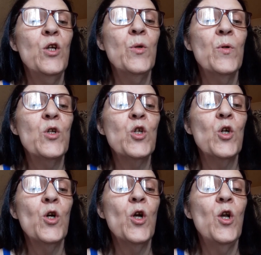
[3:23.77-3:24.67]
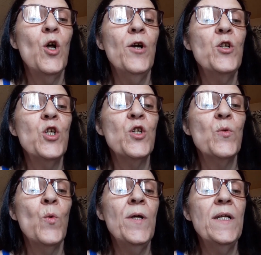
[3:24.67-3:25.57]
to ensure not just
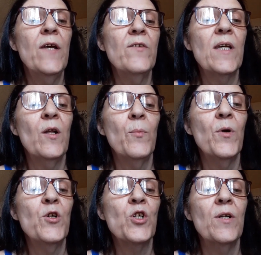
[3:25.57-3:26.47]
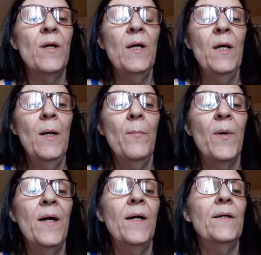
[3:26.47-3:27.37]
one day of celebration,
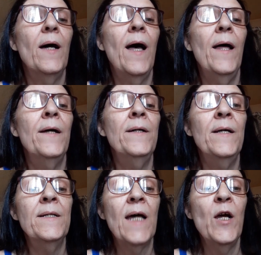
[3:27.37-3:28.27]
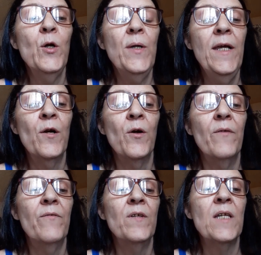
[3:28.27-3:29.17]
but an entire year of